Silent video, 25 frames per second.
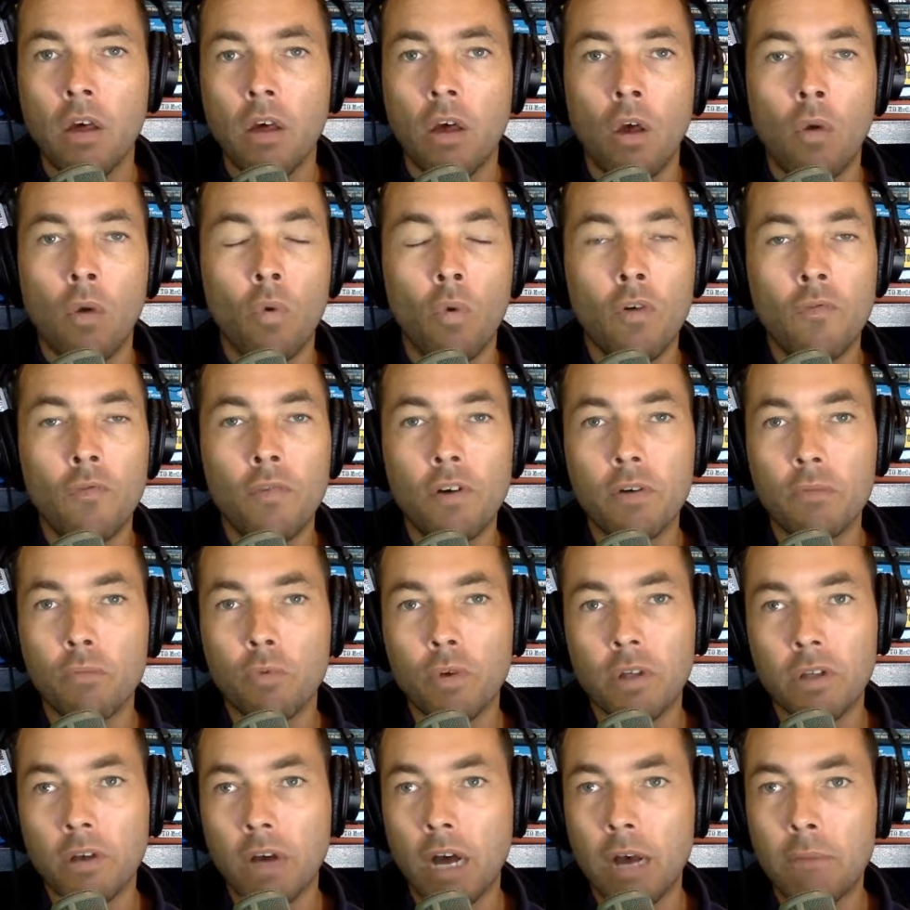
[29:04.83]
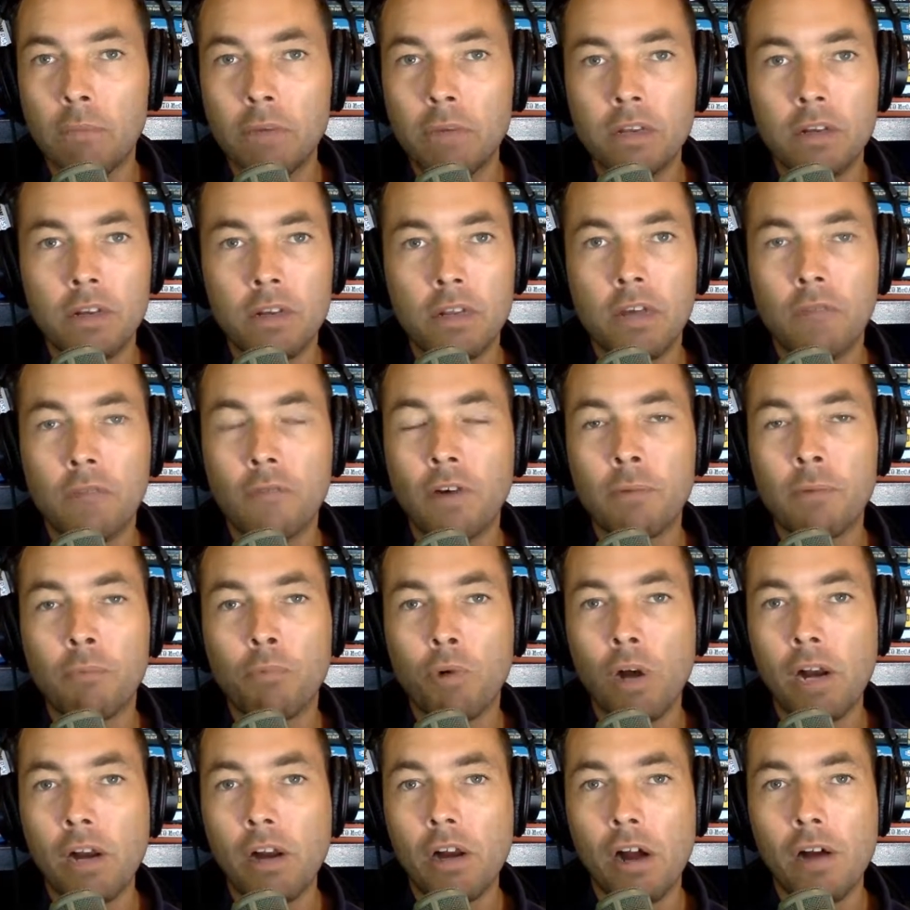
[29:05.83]
Well, if I
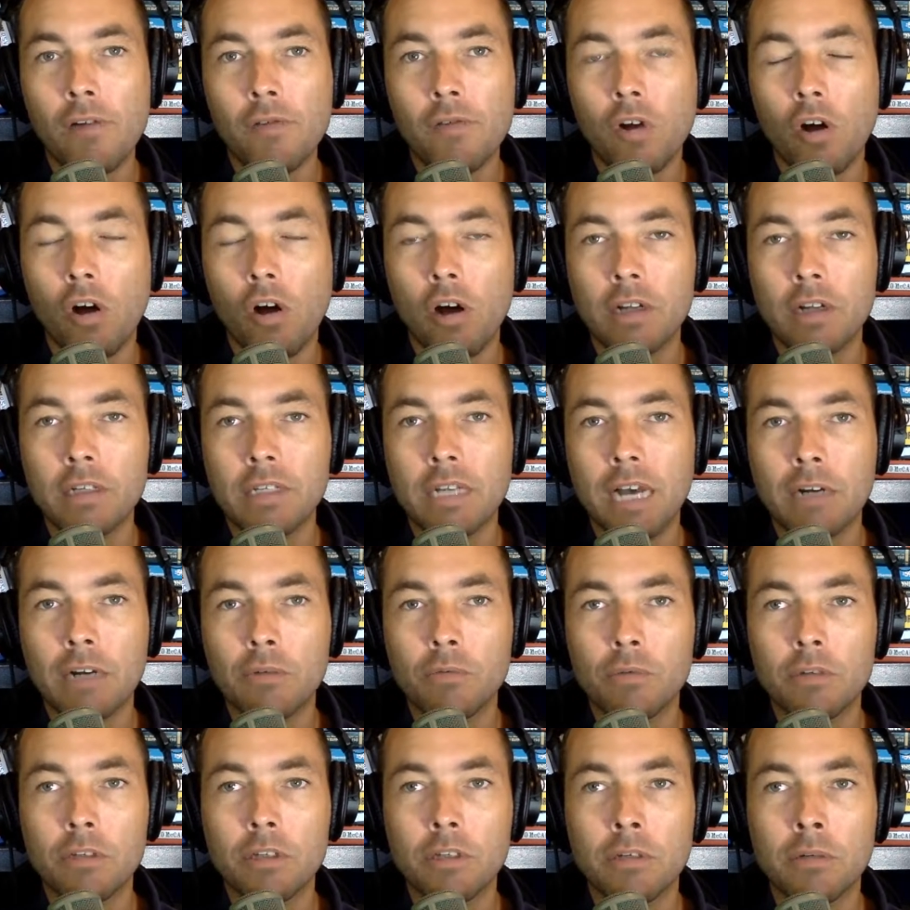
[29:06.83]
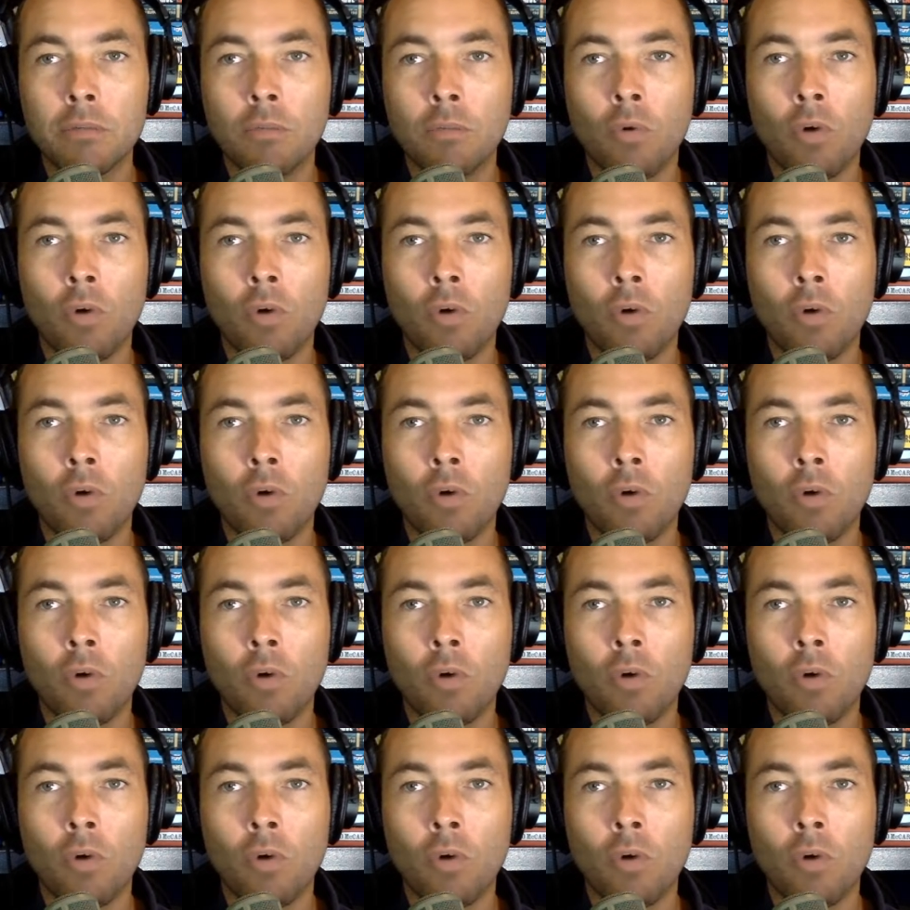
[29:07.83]
break off contact with them,